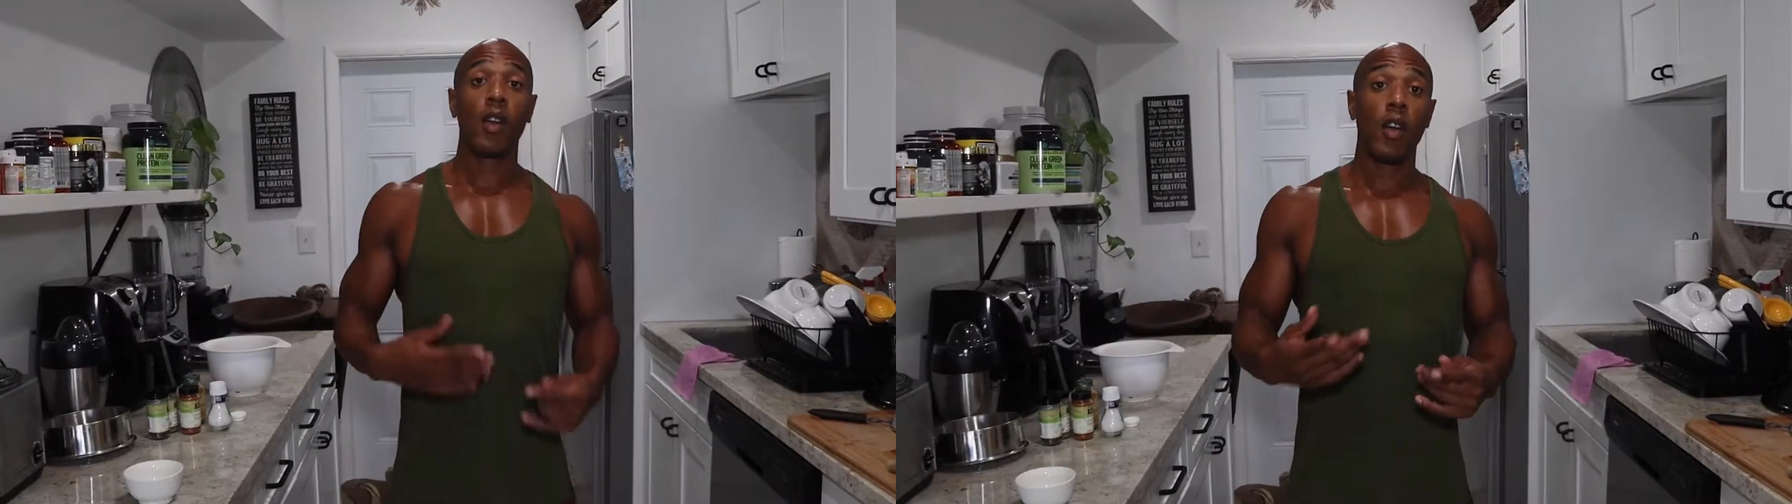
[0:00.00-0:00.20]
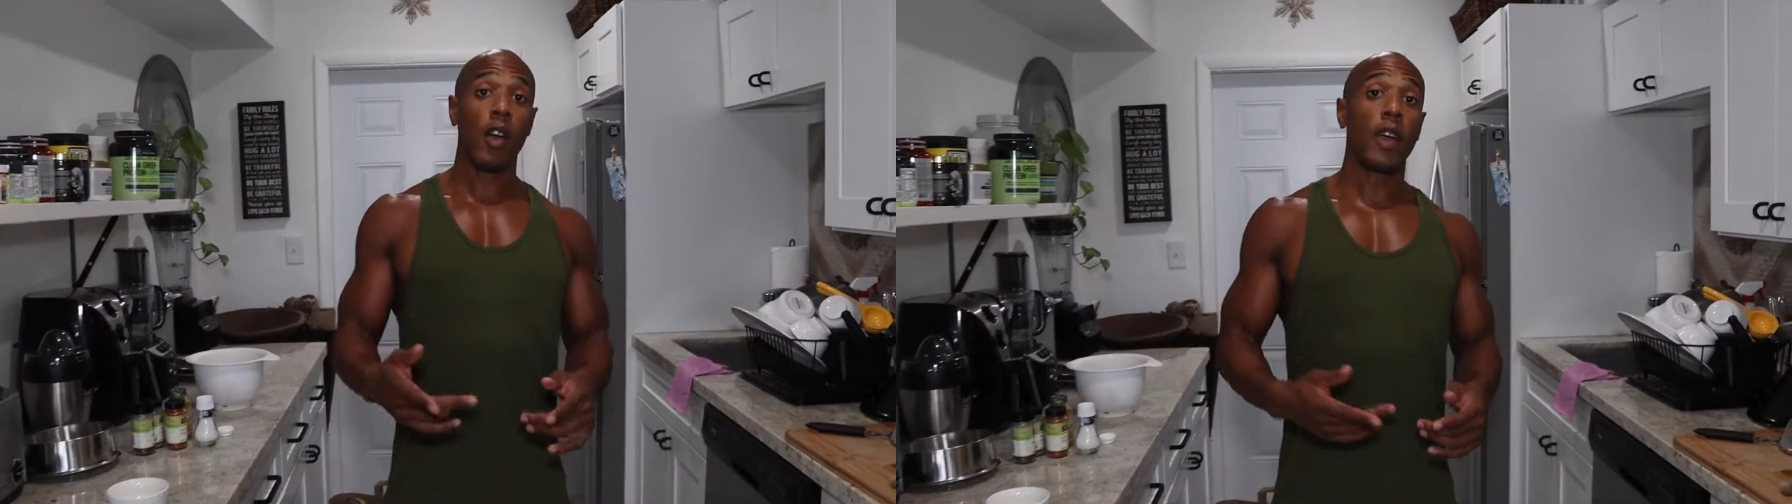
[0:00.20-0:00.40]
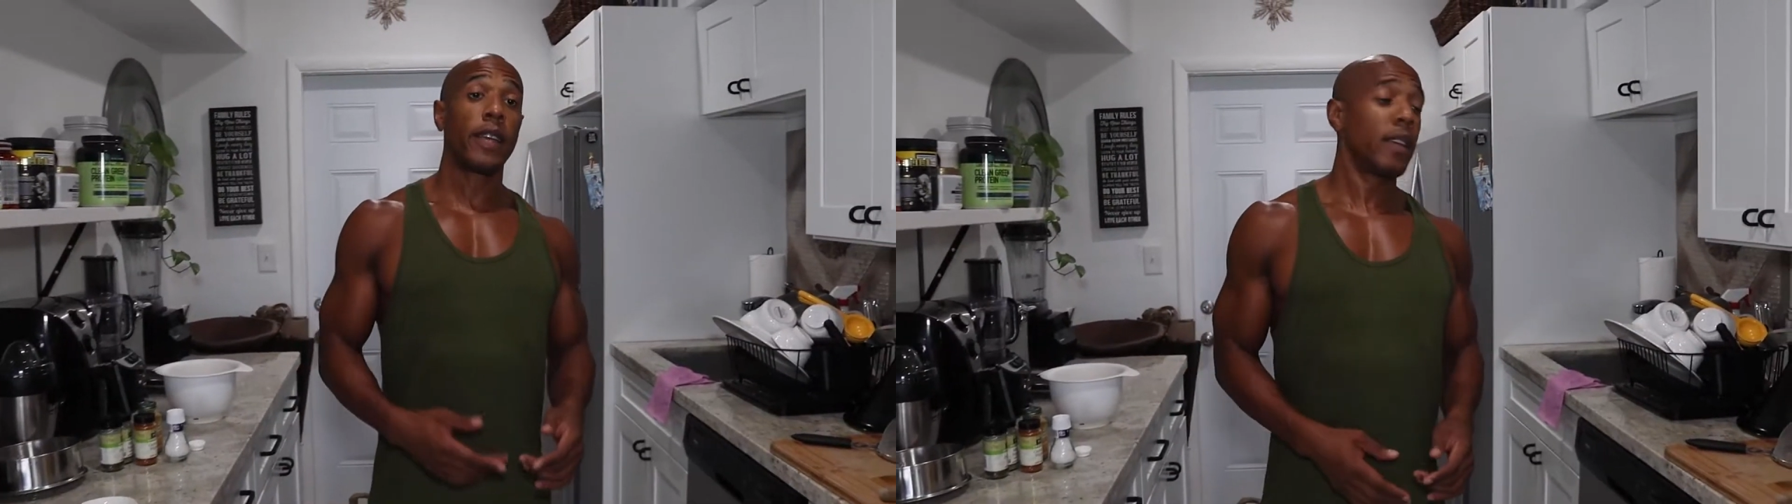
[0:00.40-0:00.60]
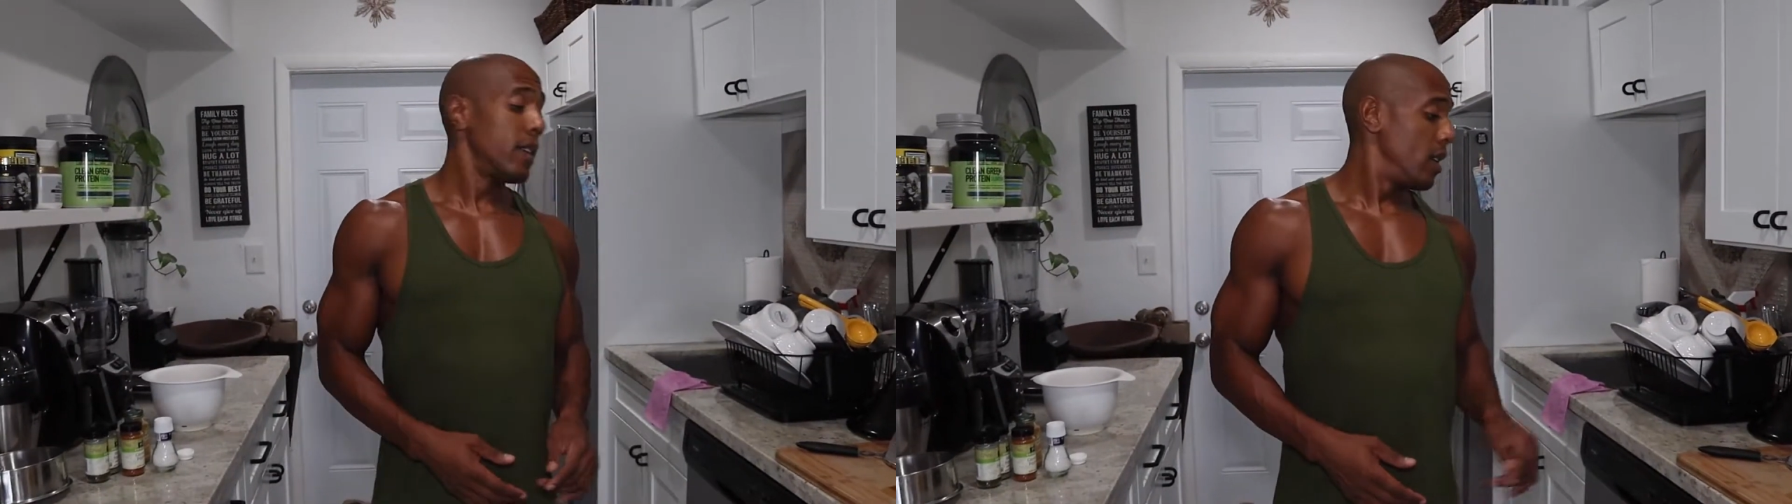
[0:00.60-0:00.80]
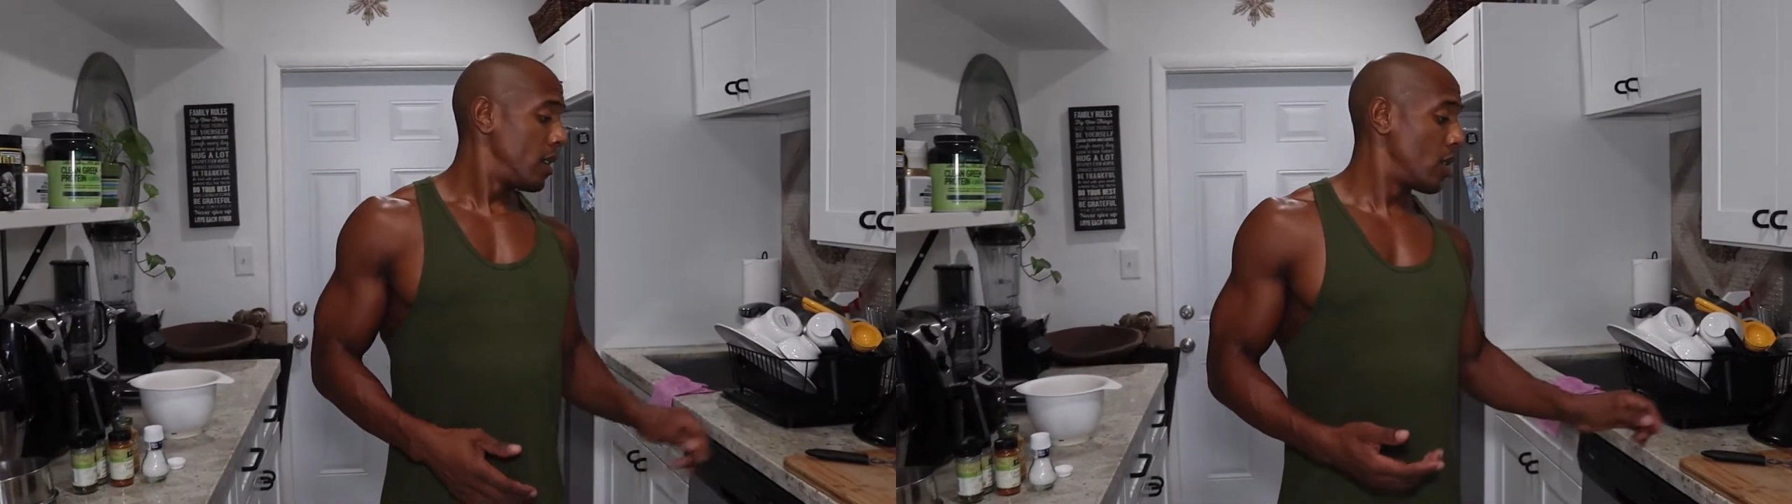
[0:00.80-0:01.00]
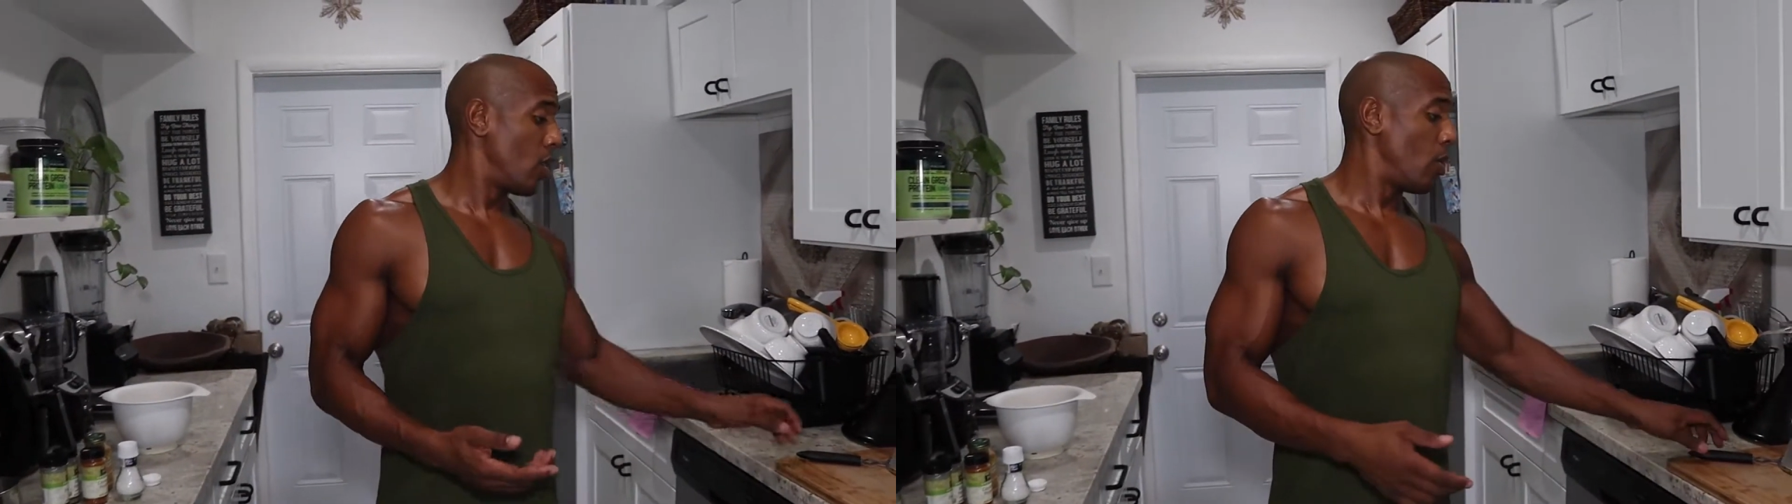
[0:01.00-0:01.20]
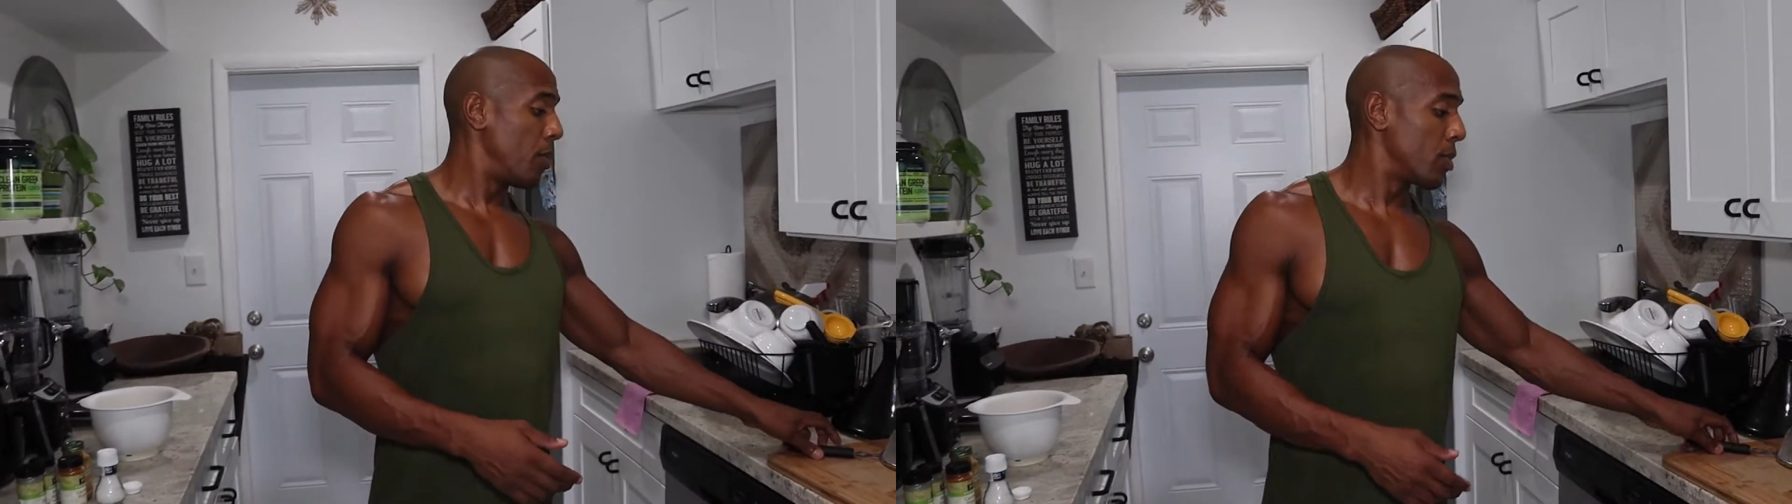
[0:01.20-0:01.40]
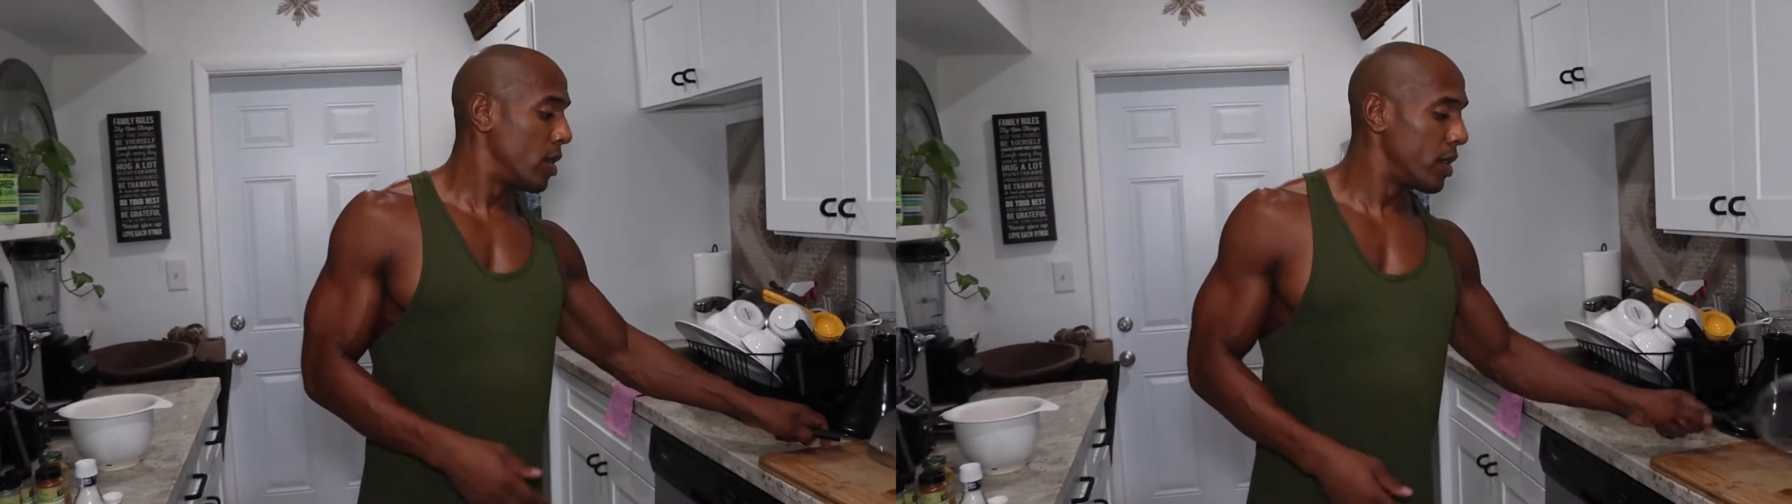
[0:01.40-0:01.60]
Alright, so what we're going